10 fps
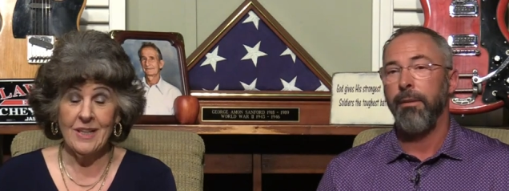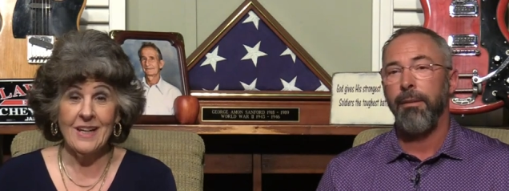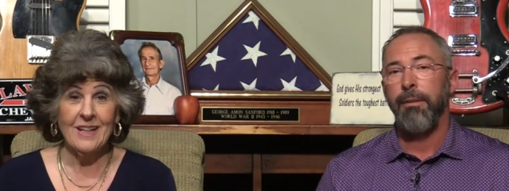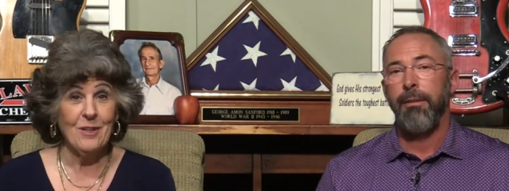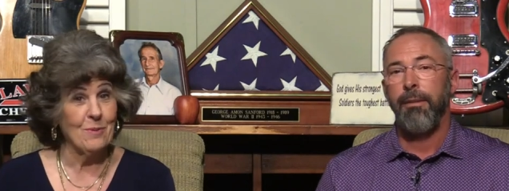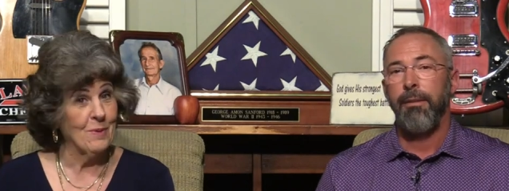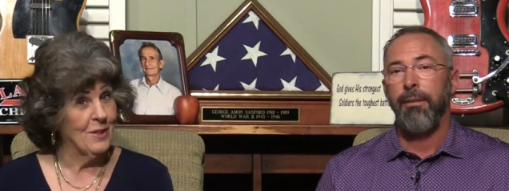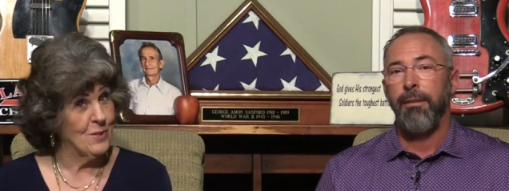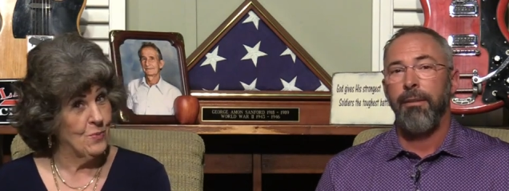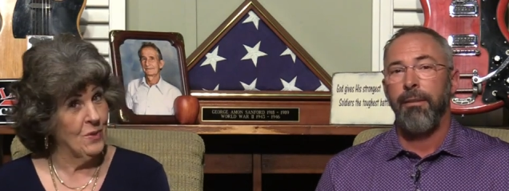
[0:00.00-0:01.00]
Speaker 1: out of here
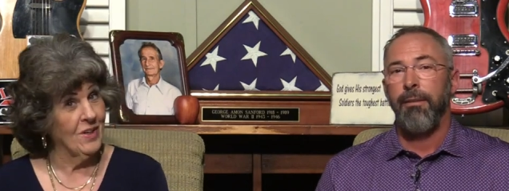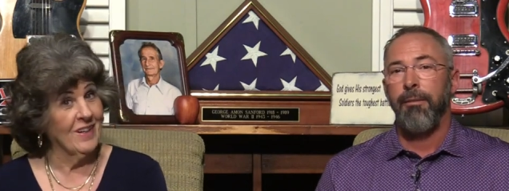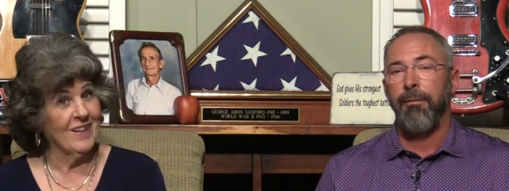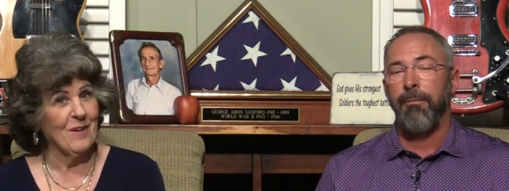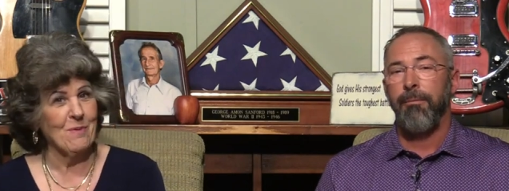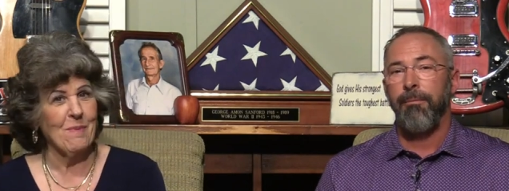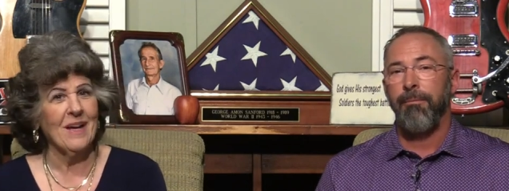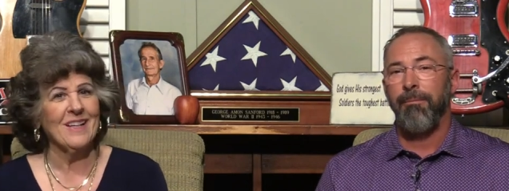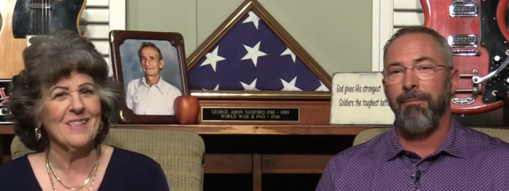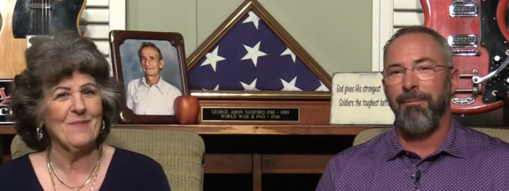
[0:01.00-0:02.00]
because we're going to go to
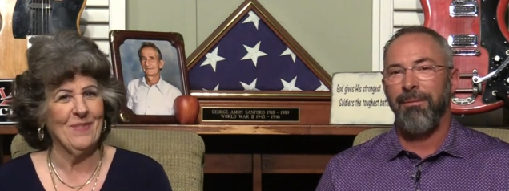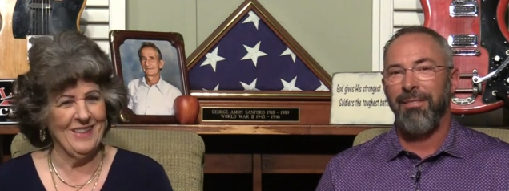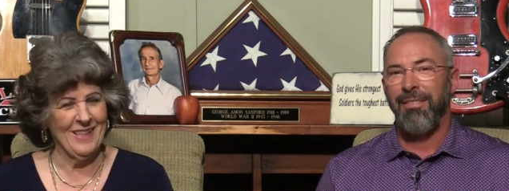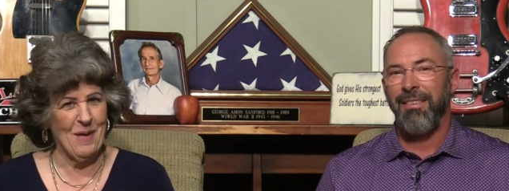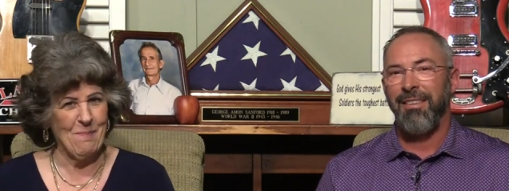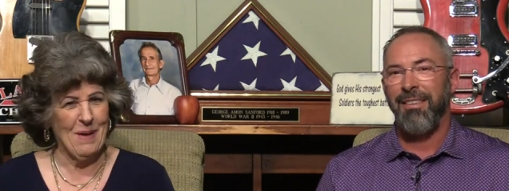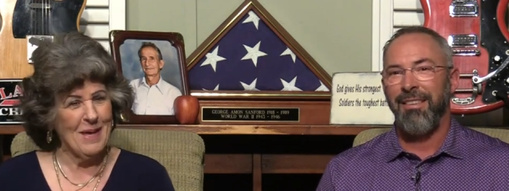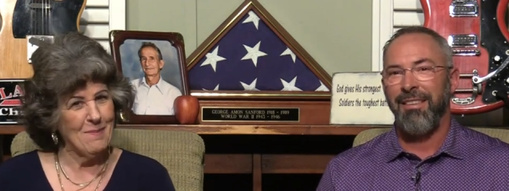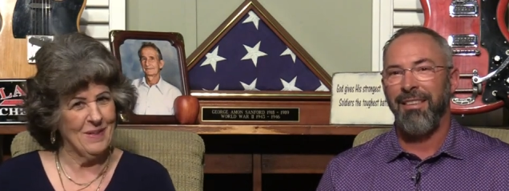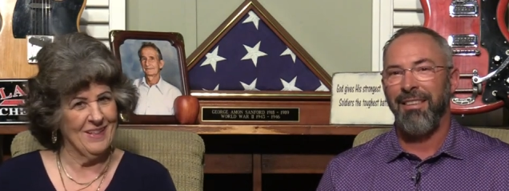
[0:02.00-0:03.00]
Mike's and feed that
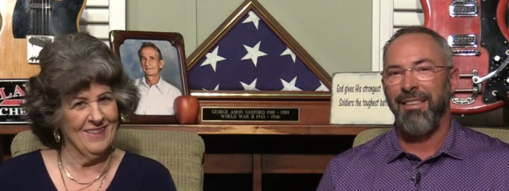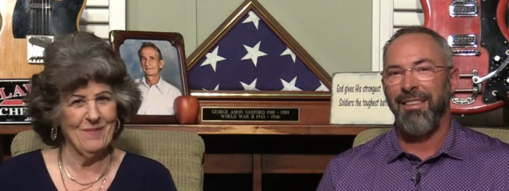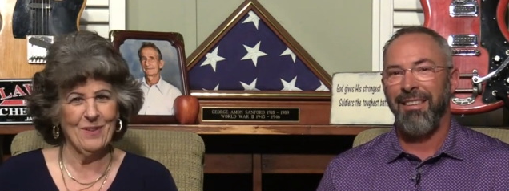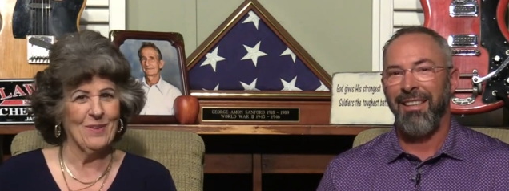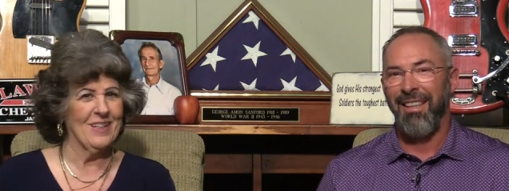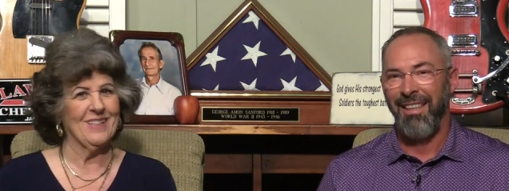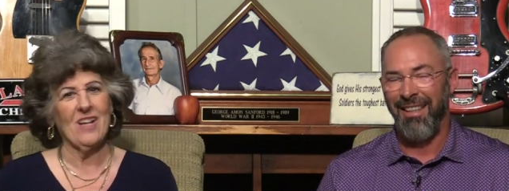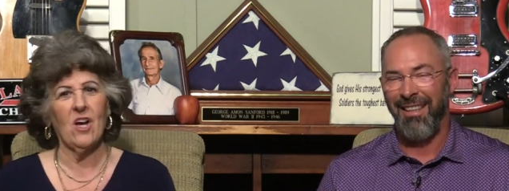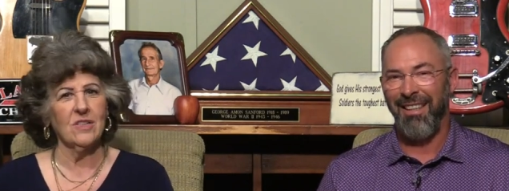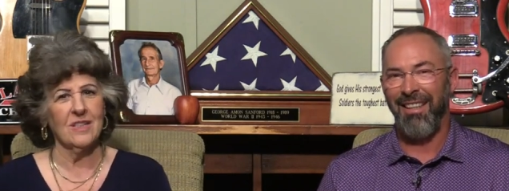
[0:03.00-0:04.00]
baby. And then we're going to
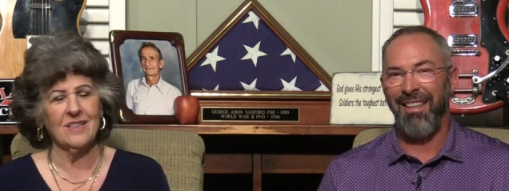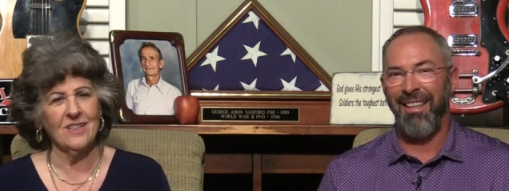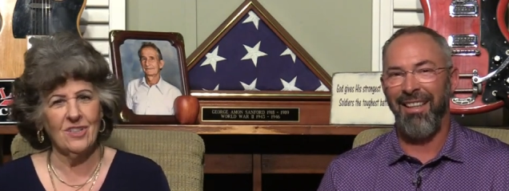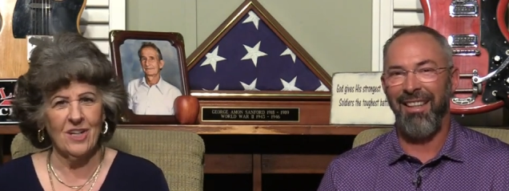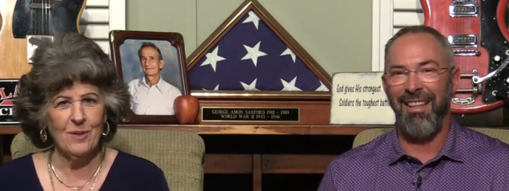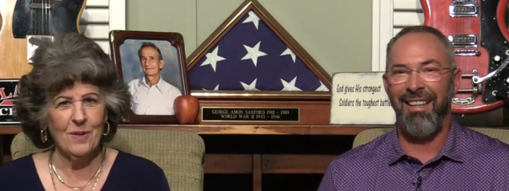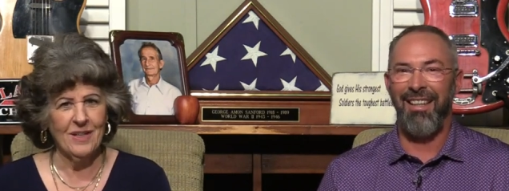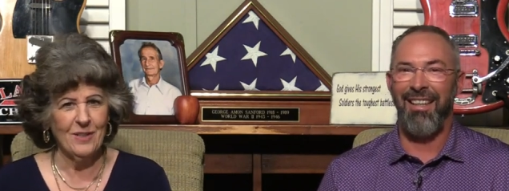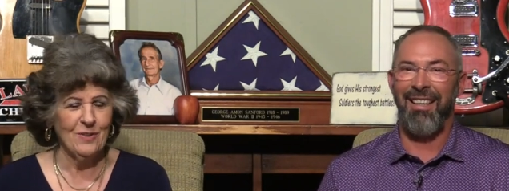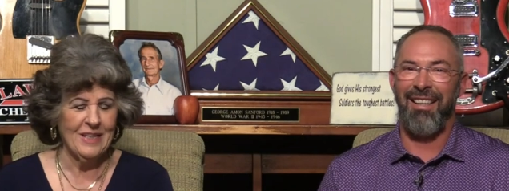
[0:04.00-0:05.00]
Dalton to show
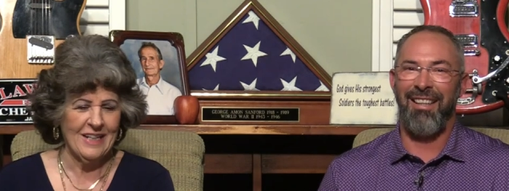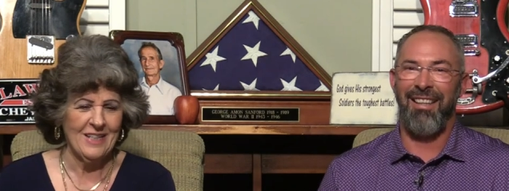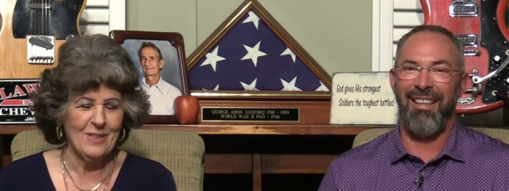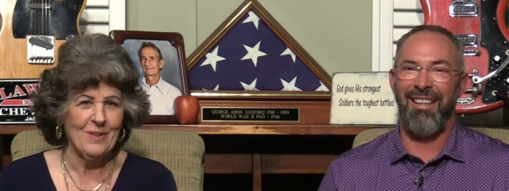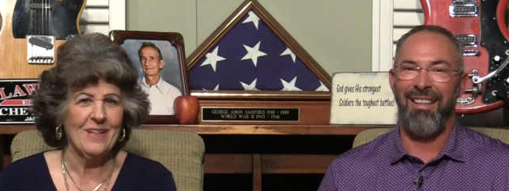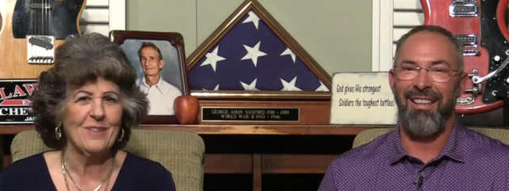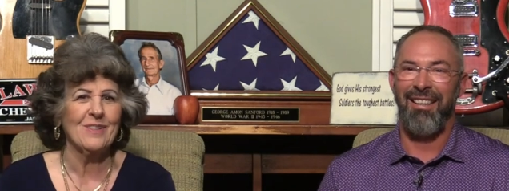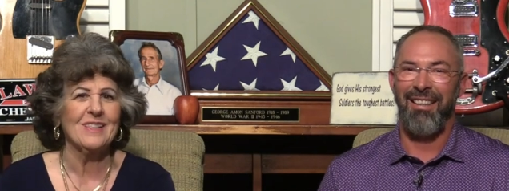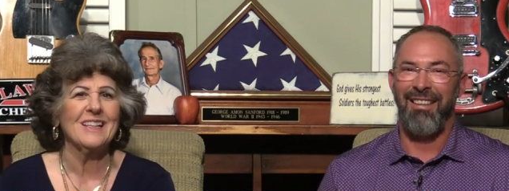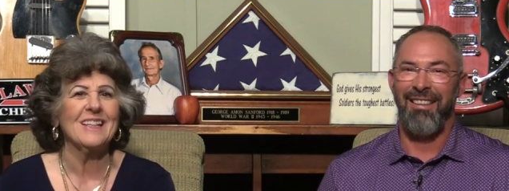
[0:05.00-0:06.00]
192
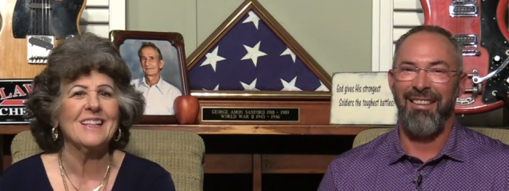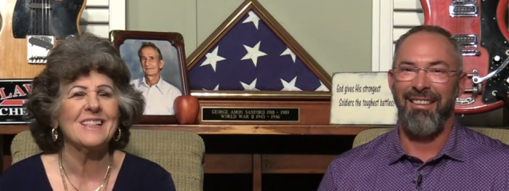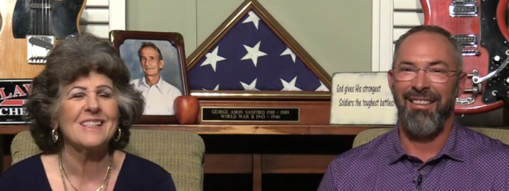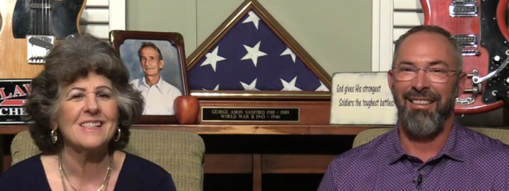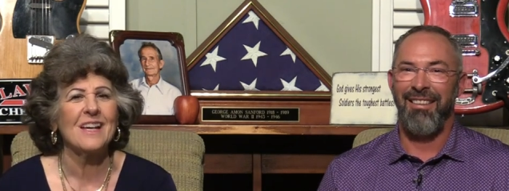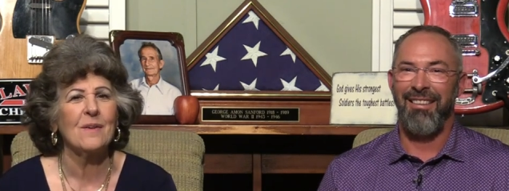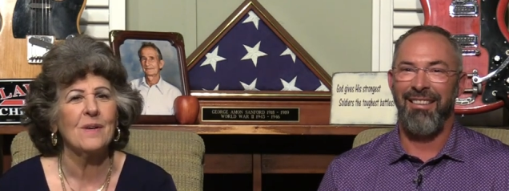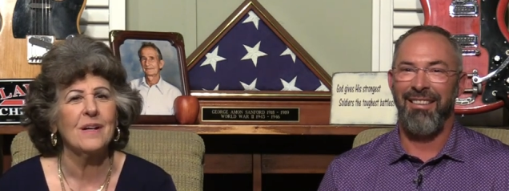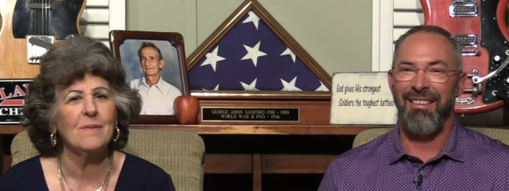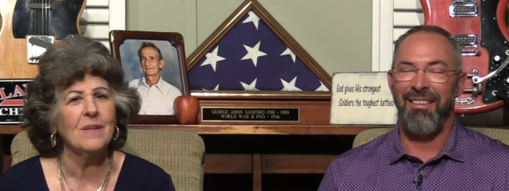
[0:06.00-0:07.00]
acres of land. So
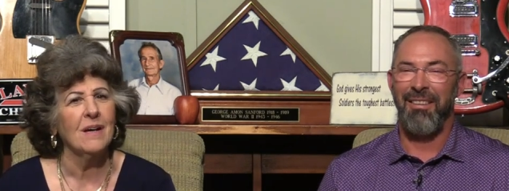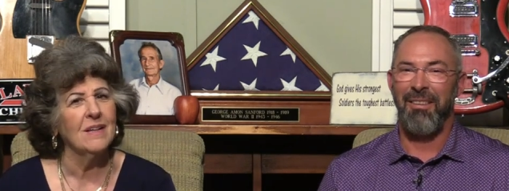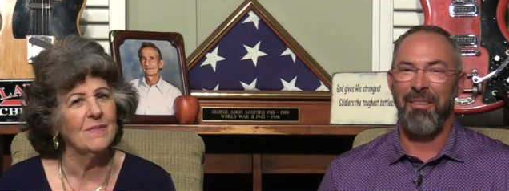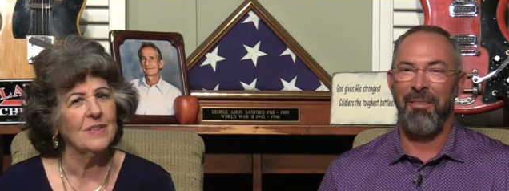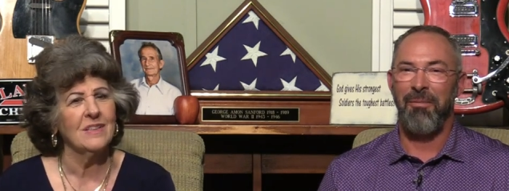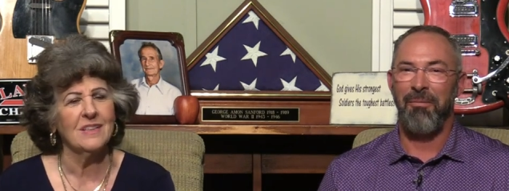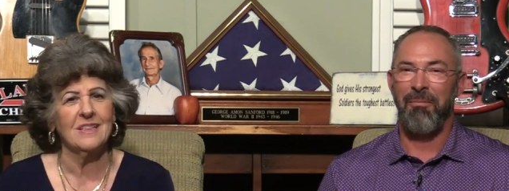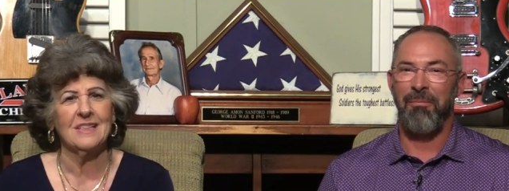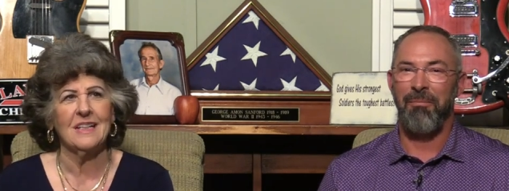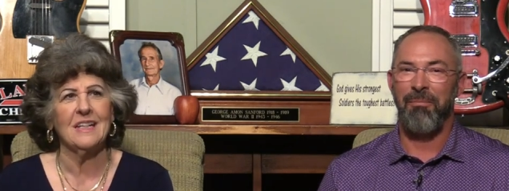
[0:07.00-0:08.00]
uh, y'all have a good,
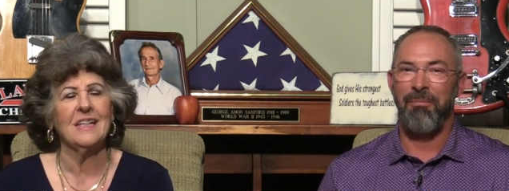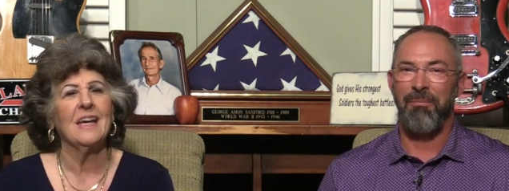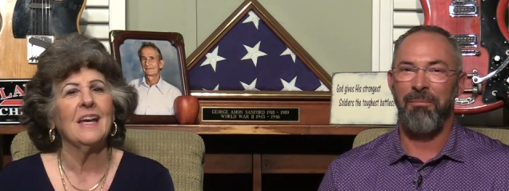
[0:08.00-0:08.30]
good day.